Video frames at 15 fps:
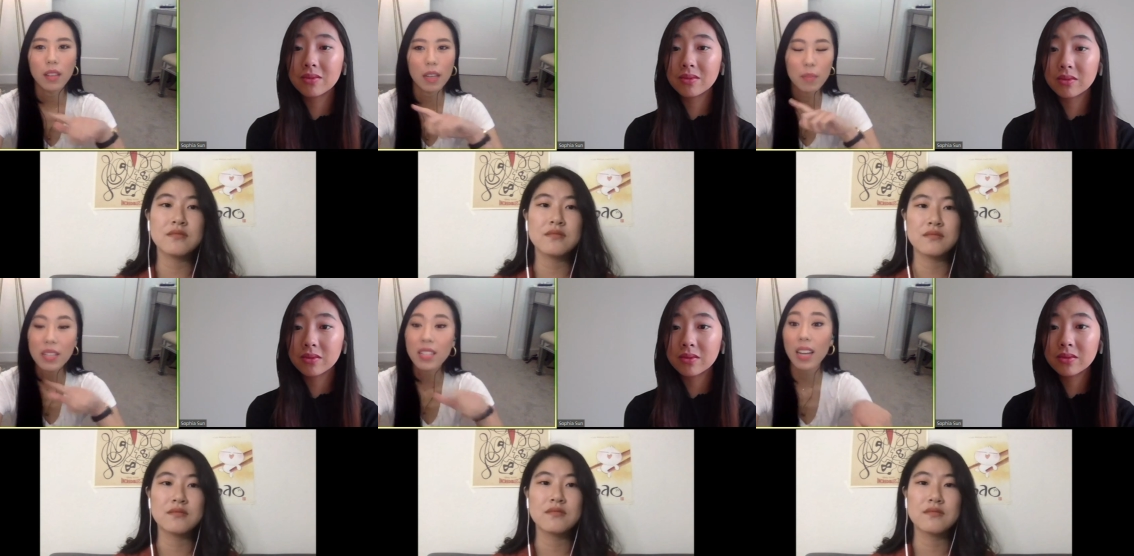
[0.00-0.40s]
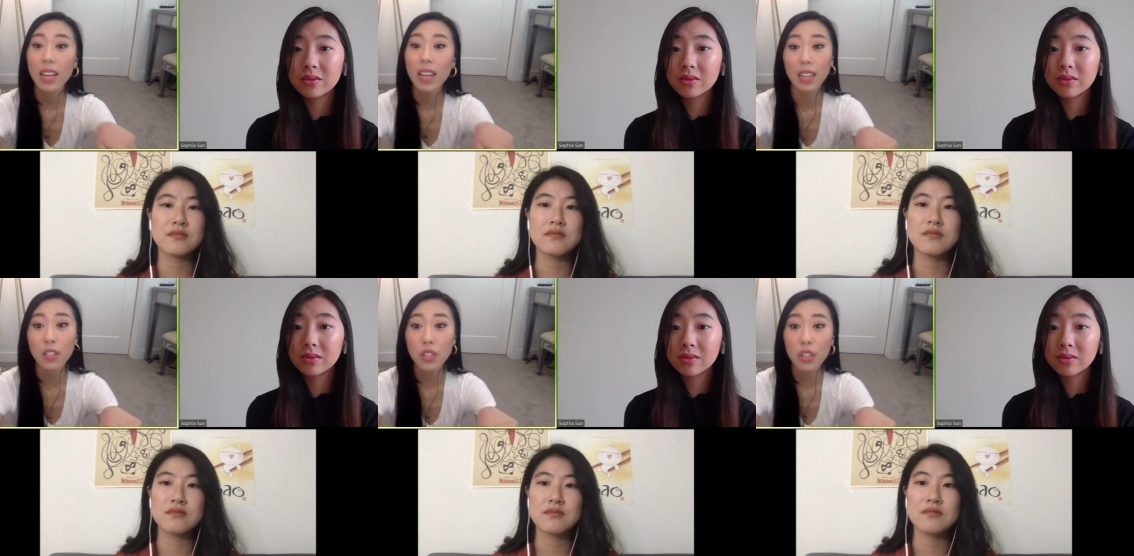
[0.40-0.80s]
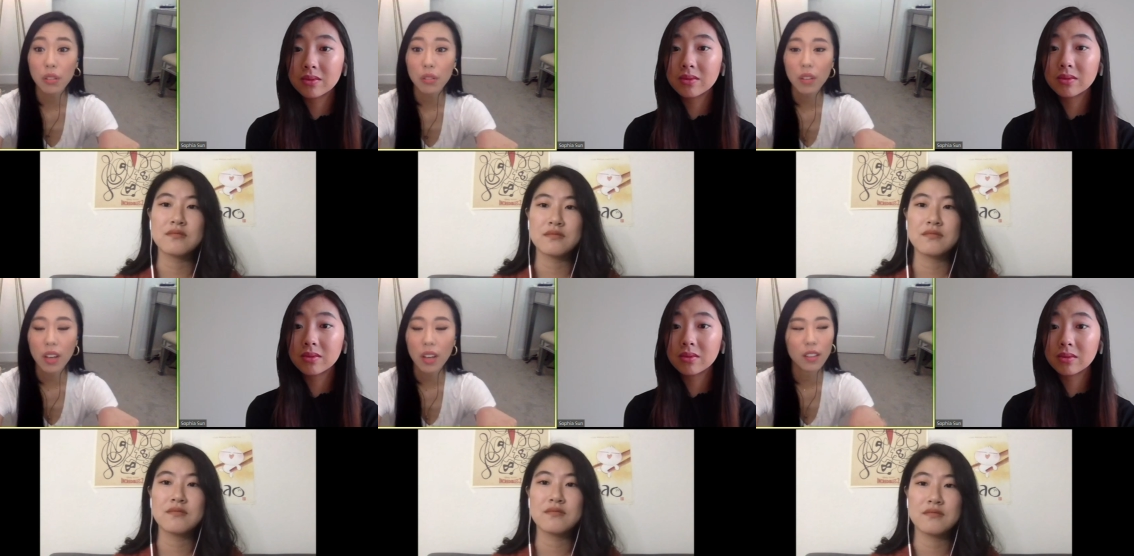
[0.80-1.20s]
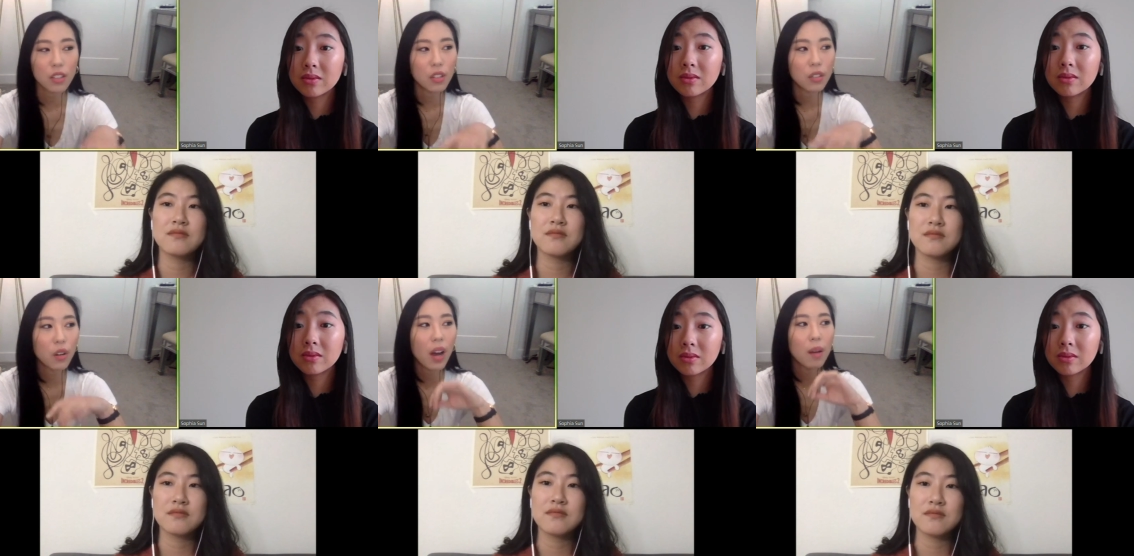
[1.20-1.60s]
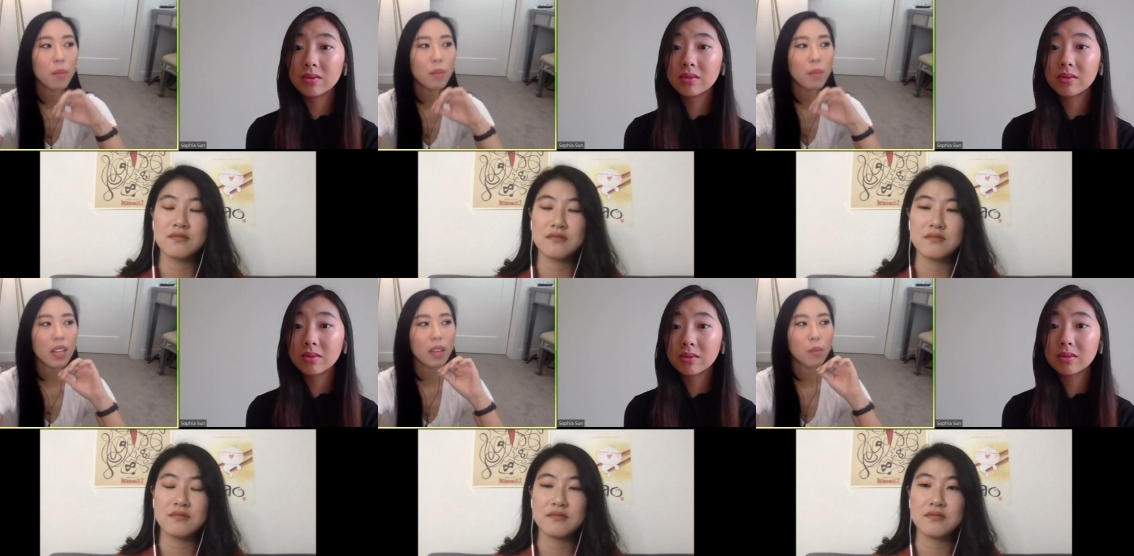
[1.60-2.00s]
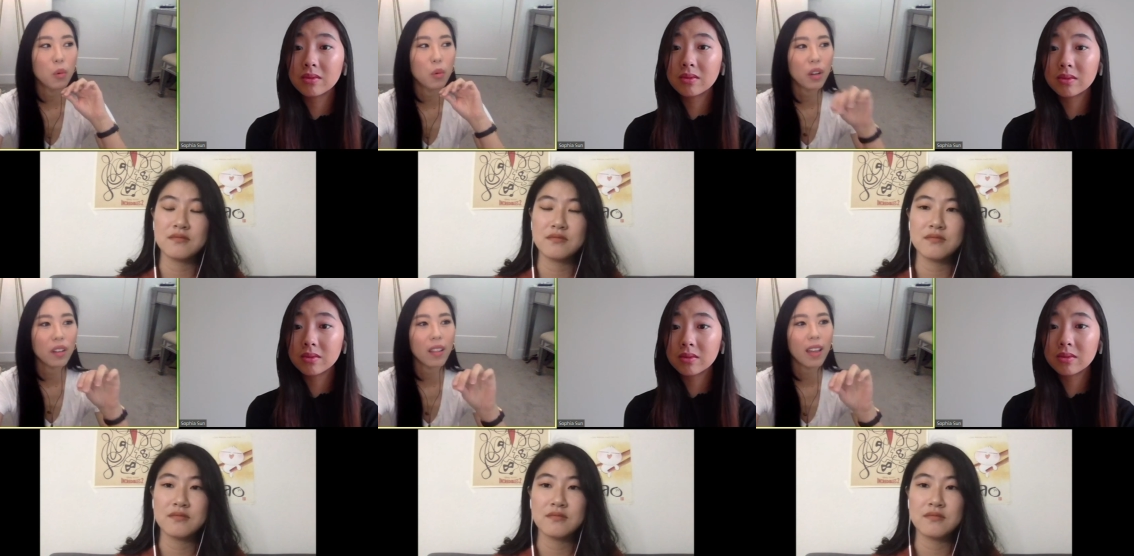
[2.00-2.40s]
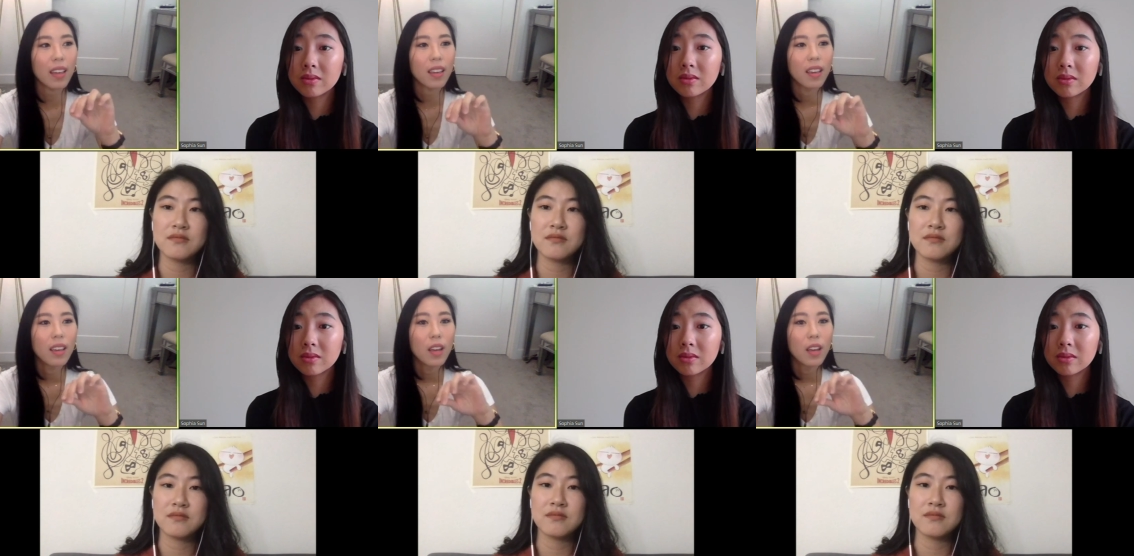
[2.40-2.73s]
Speaker 1: like, besides you? And you know how many more, like,